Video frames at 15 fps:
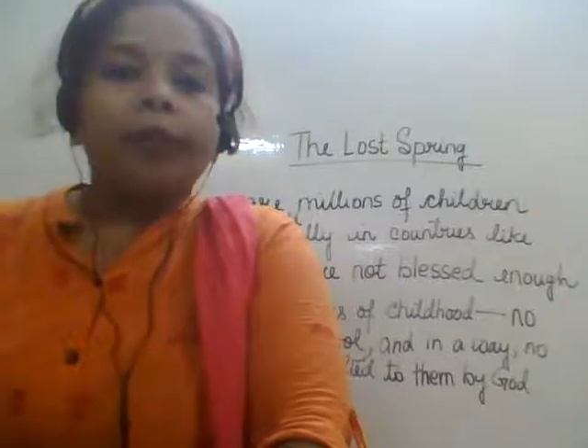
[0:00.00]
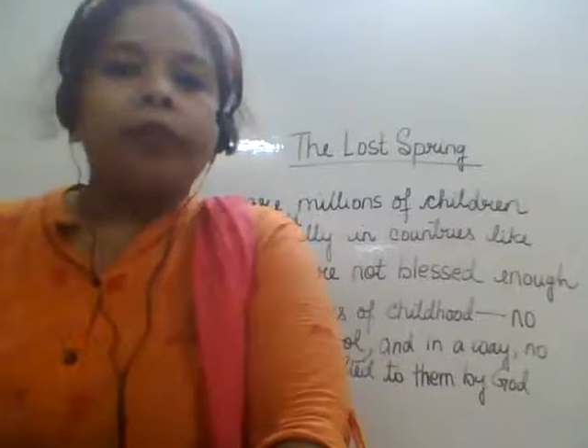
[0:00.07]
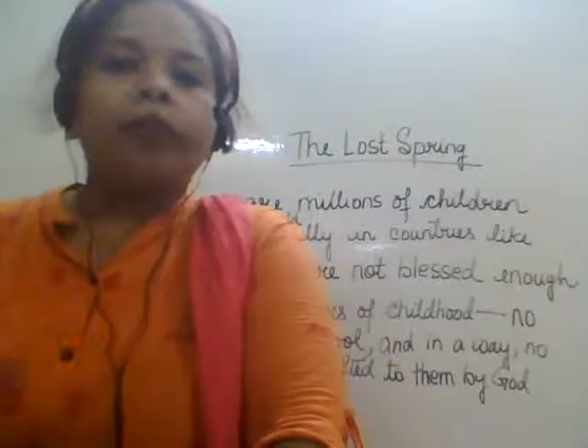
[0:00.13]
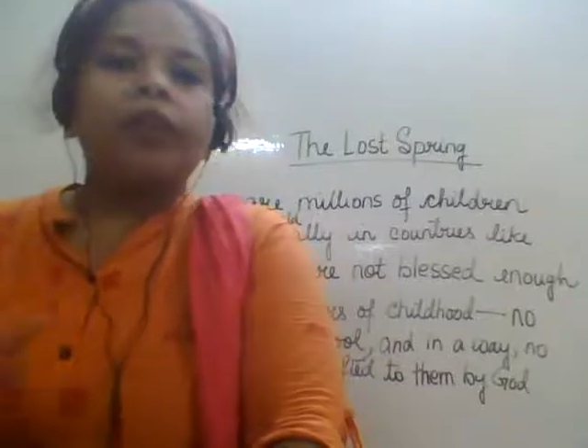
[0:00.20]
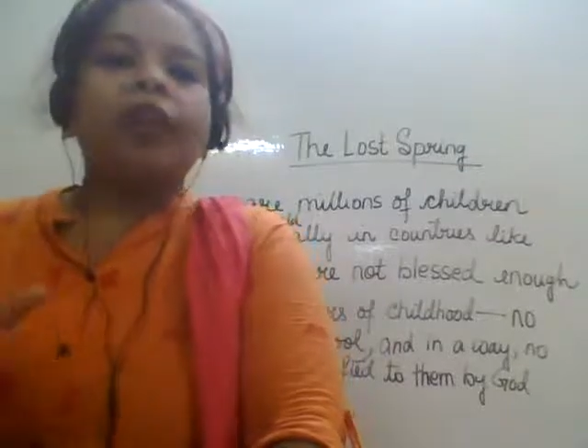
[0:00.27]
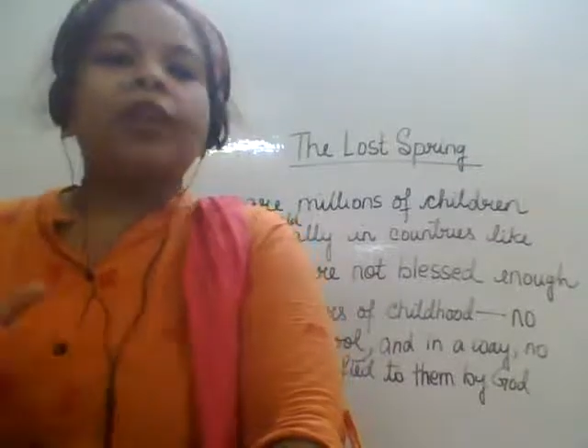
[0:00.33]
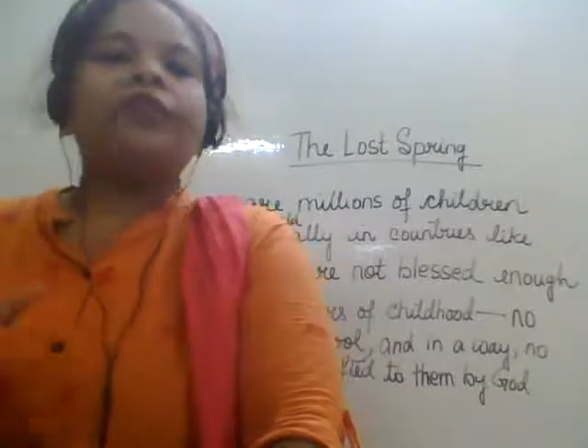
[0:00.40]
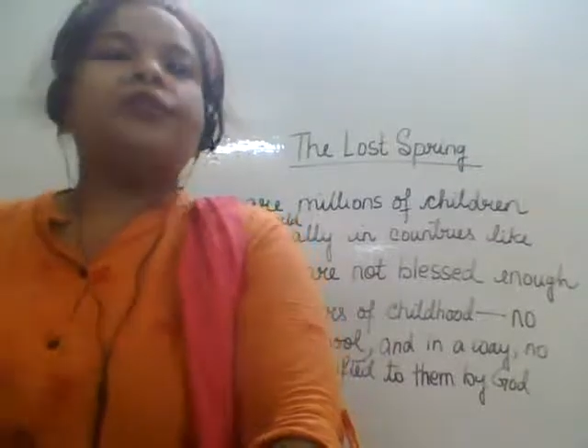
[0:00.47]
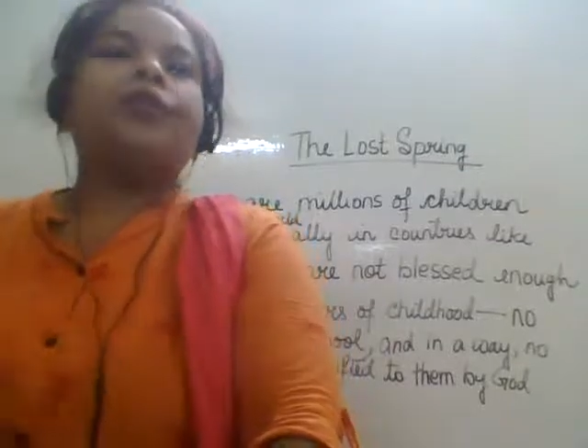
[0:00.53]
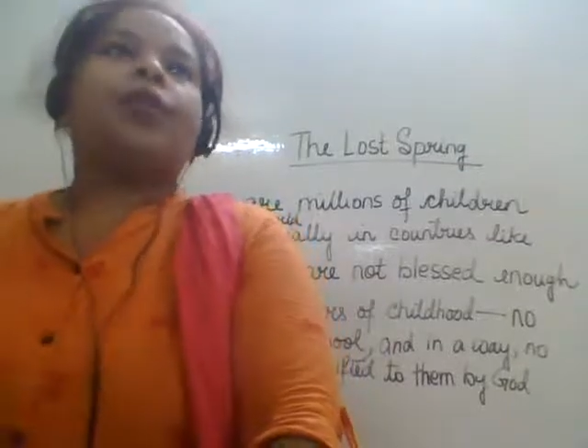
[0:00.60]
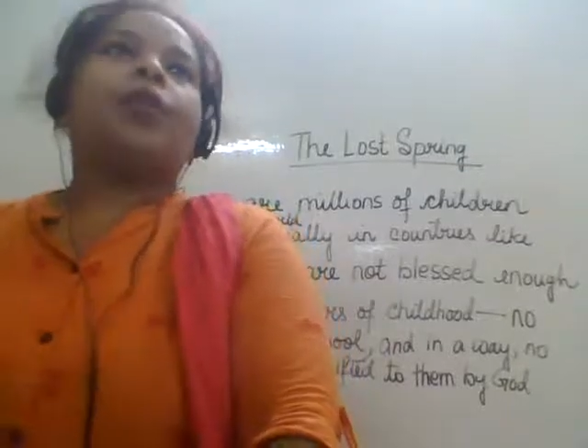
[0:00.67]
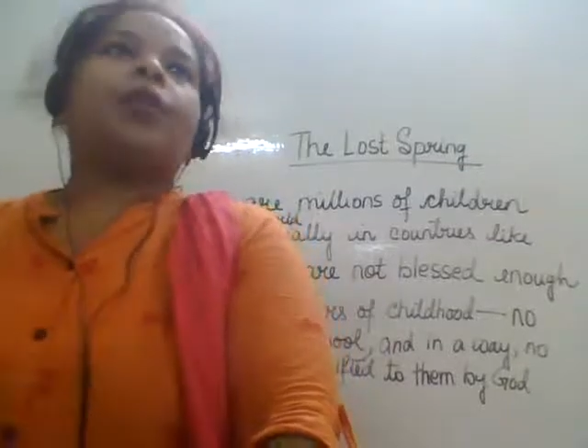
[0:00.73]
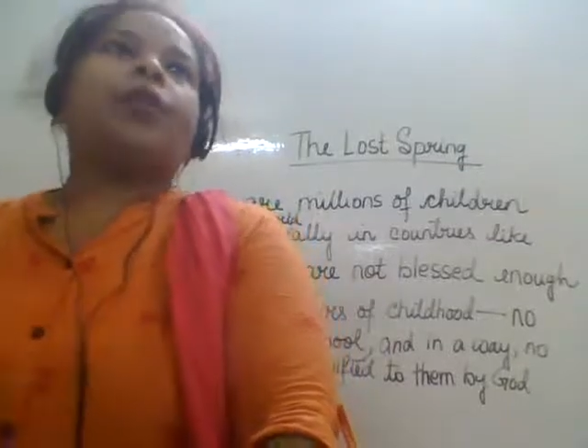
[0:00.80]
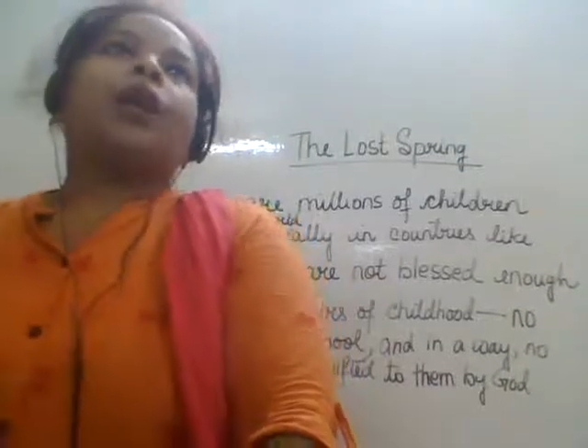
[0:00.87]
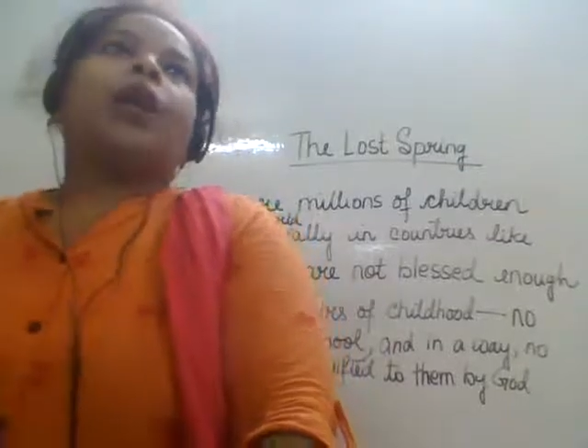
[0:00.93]
looking
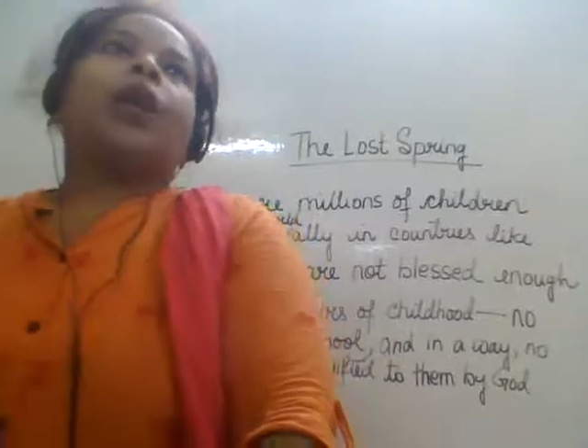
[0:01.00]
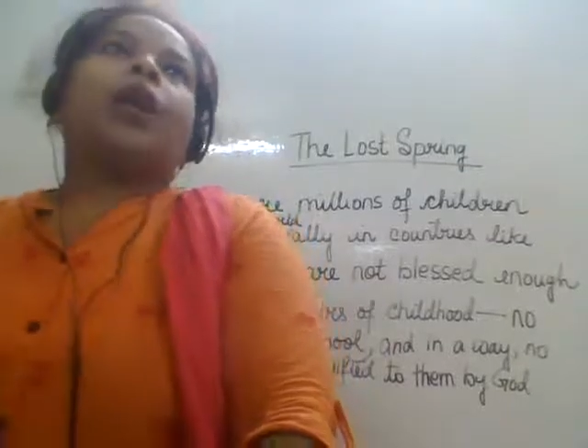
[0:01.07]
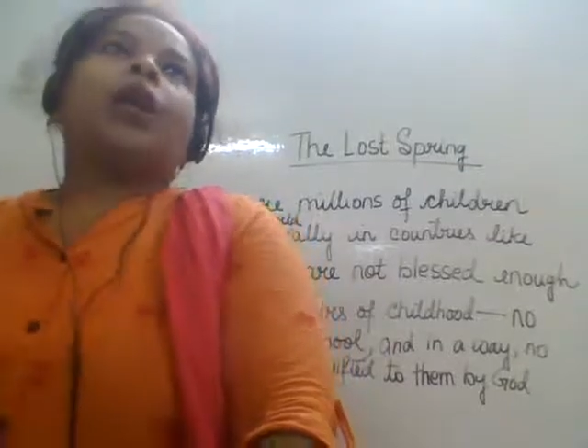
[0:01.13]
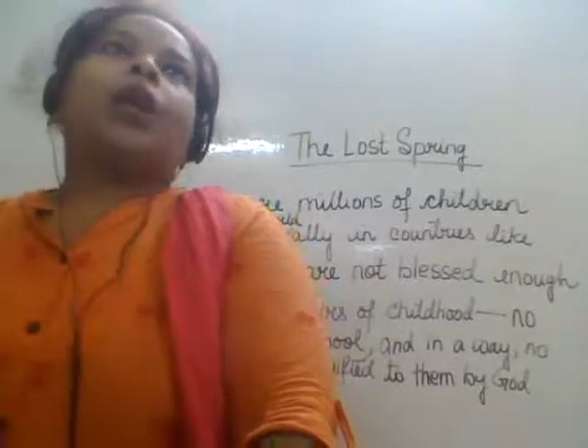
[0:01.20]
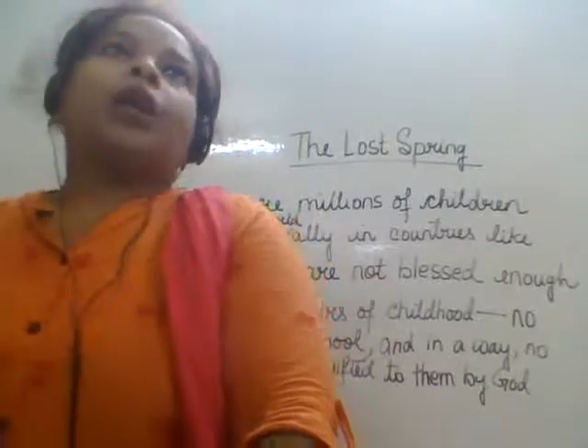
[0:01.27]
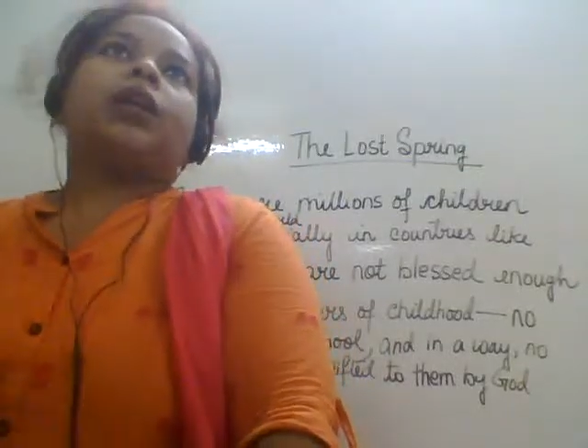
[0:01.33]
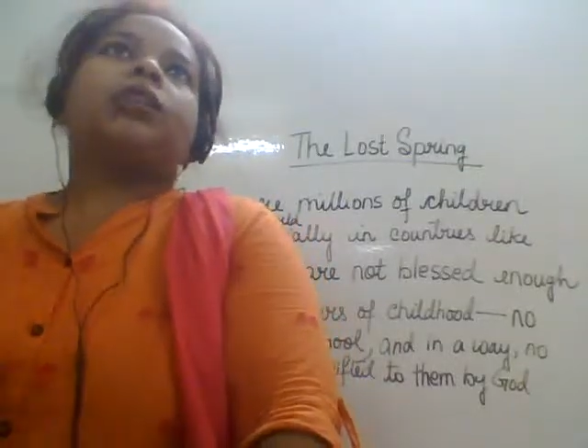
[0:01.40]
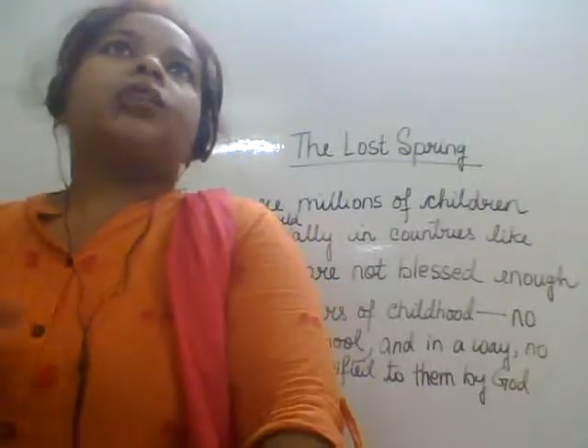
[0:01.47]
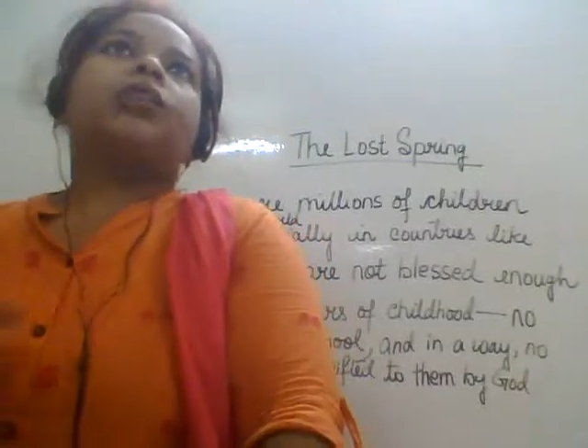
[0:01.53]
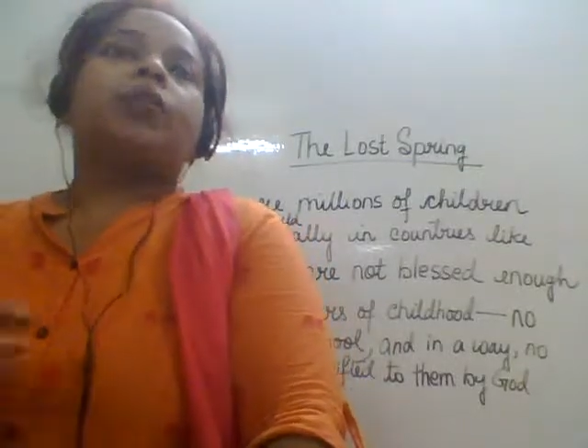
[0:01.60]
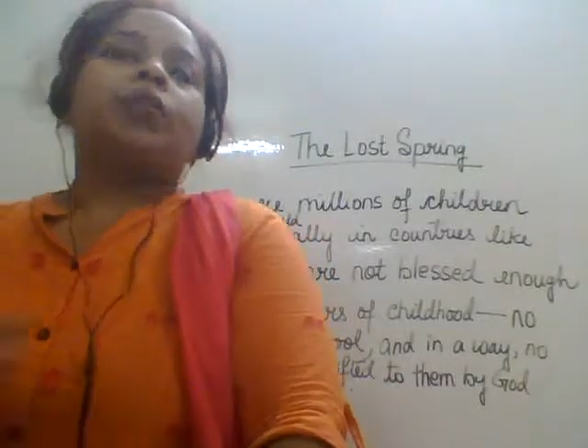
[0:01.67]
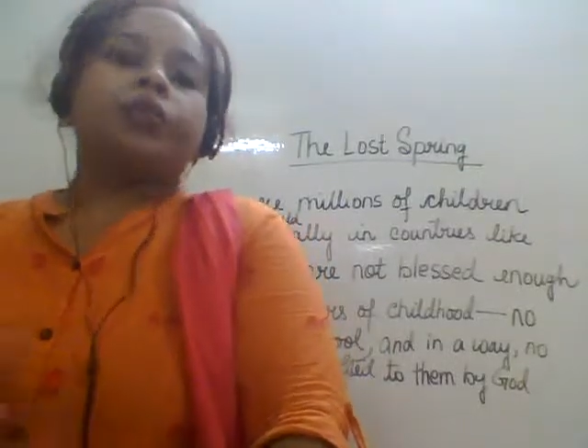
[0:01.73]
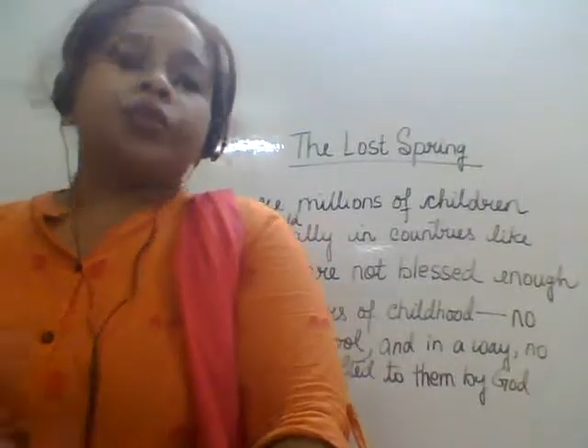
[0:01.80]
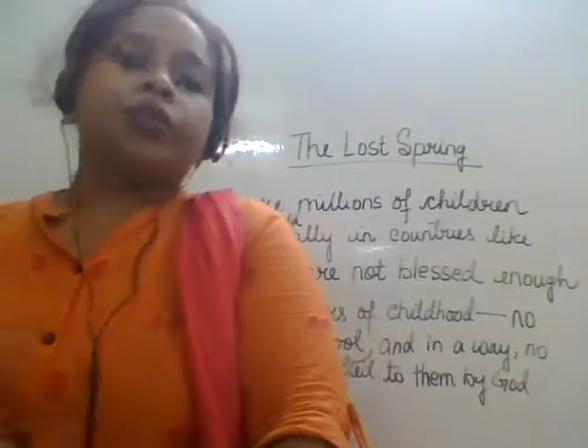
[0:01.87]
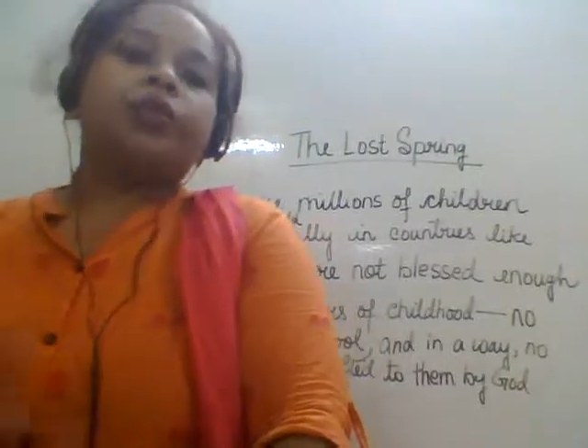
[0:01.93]
for a source